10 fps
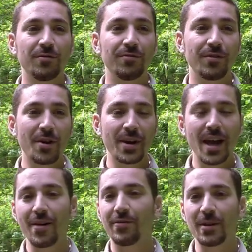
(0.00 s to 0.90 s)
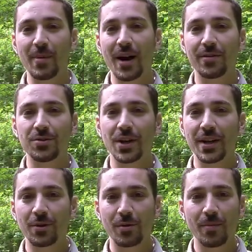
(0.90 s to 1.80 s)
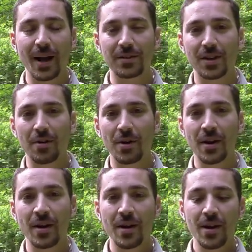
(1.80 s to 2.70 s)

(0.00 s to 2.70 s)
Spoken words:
very heavily pathogenic with bacteria,